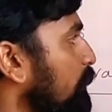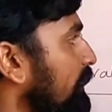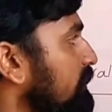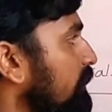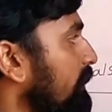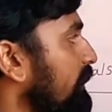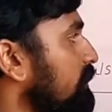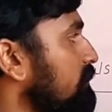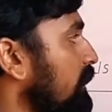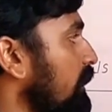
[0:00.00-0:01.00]
to xi
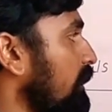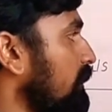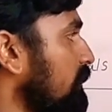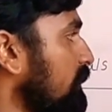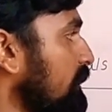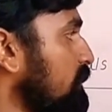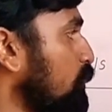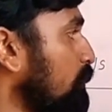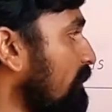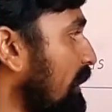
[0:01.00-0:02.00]
minus a,
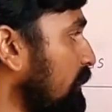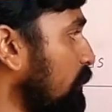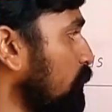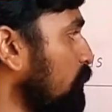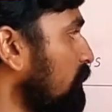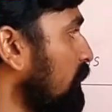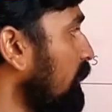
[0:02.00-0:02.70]
assume the value,